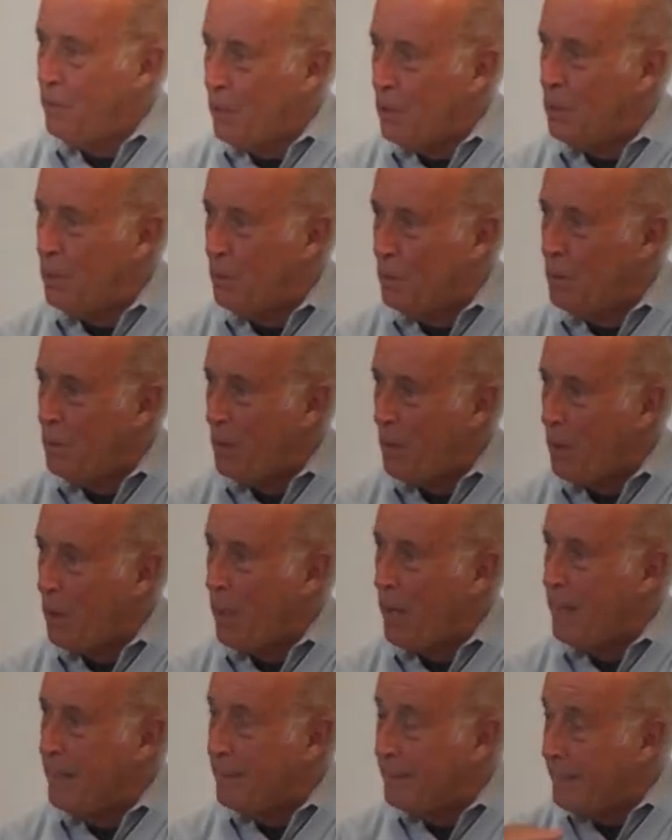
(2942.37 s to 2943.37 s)
view
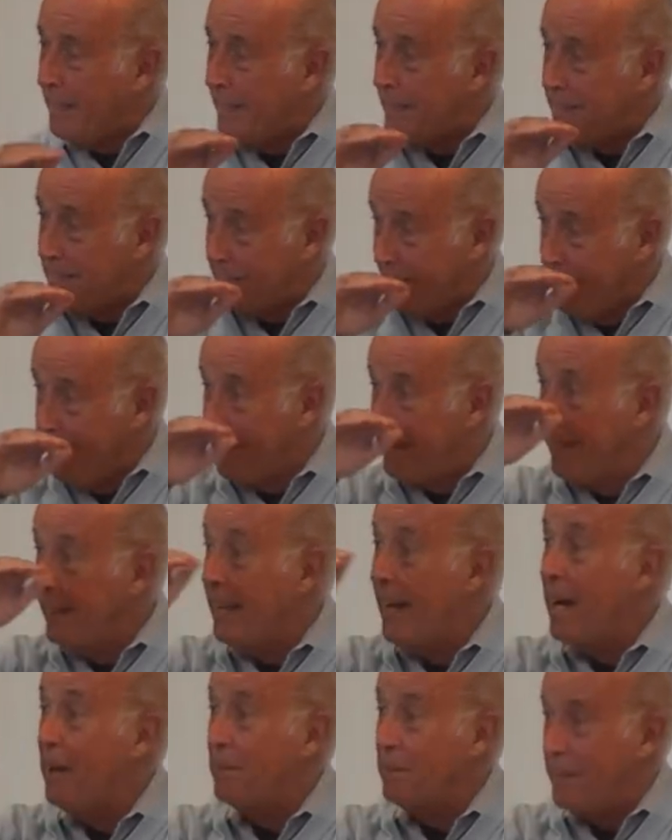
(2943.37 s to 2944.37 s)
that there's
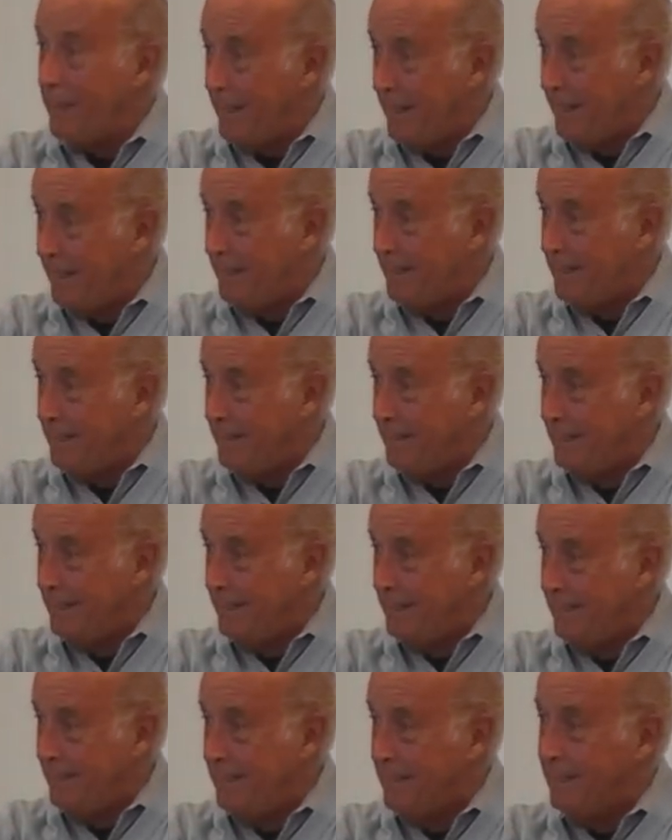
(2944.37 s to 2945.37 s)
nothing out there.
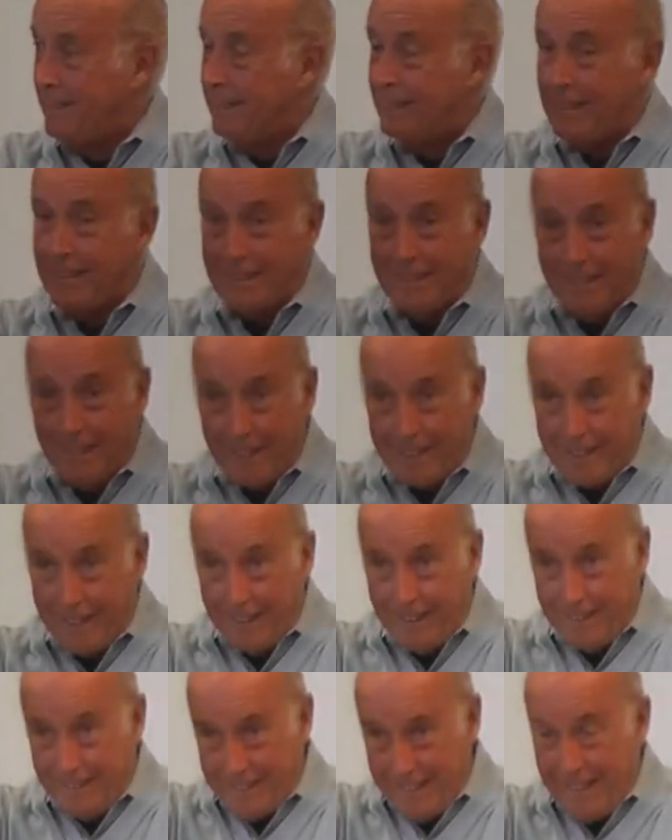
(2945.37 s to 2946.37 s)
There's
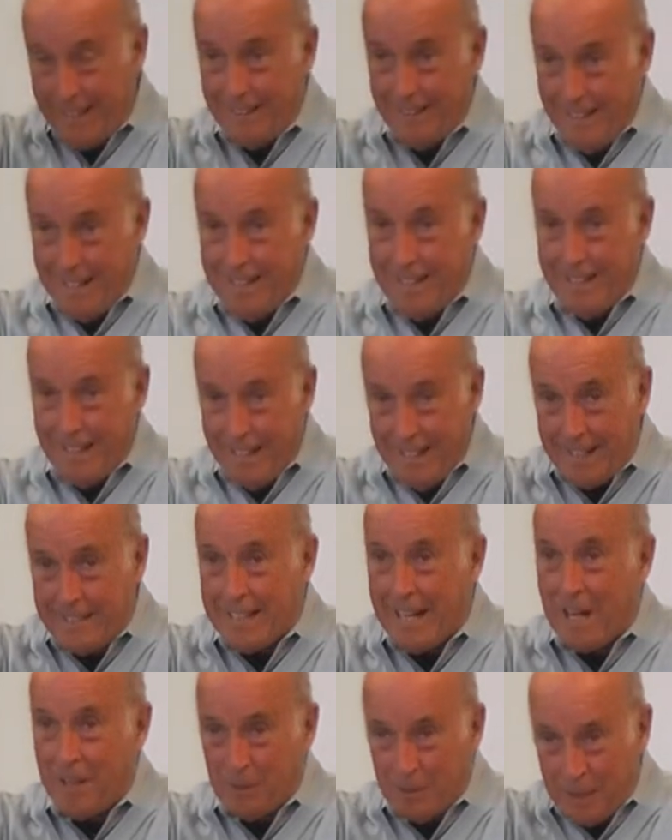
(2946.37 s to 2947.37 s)
nothing in there,
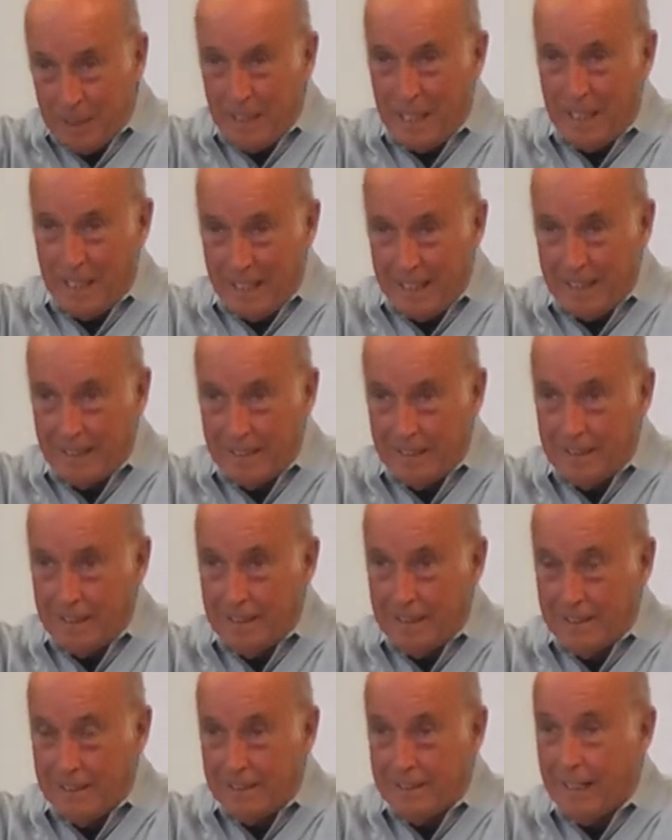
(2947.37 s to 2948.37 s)
down there,
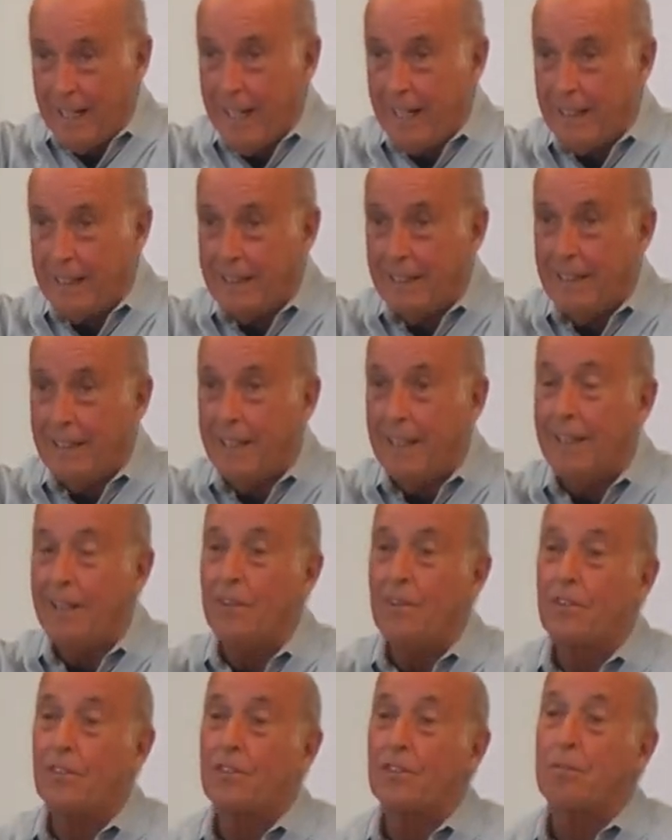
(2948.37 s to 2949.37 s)
that
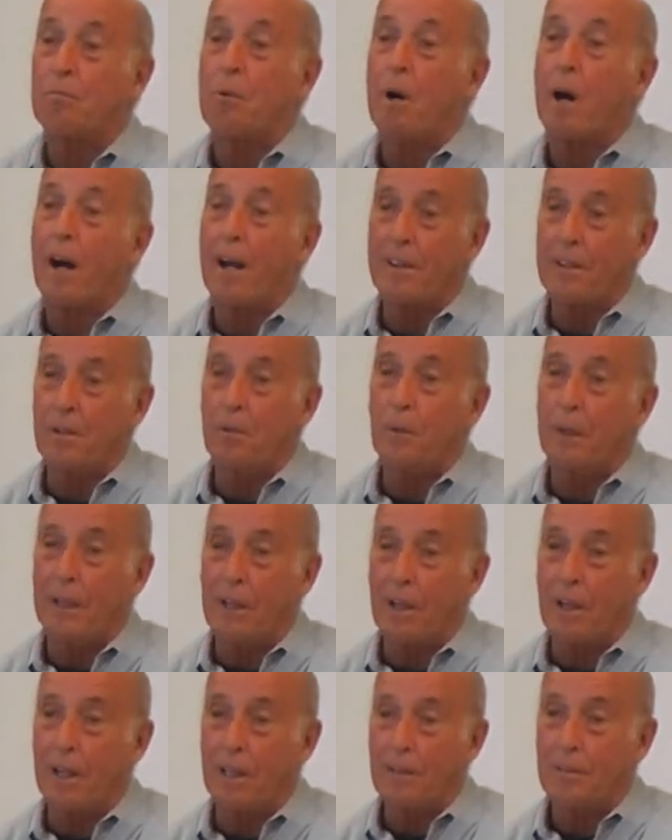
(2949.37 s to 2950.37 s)
is smarter than we
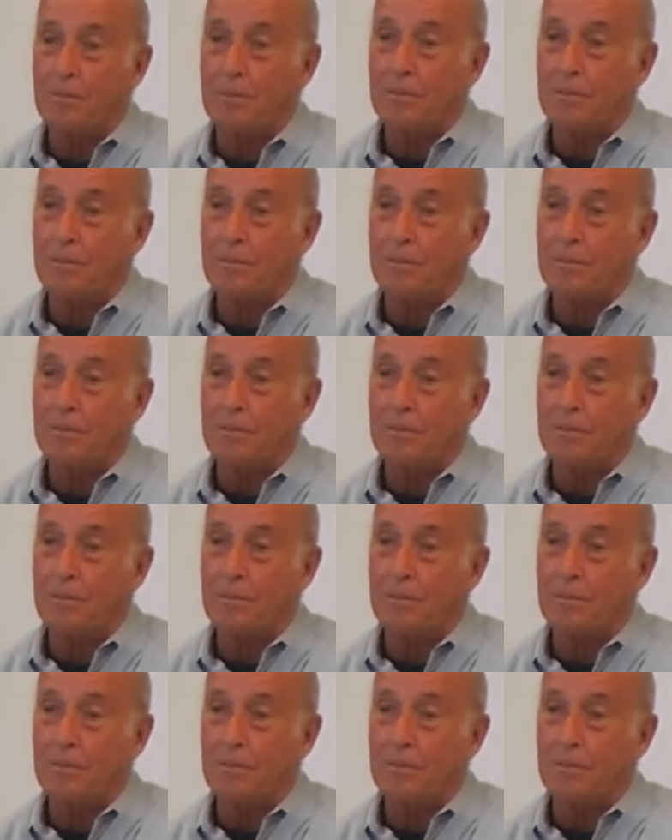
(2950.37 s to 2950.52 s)
are.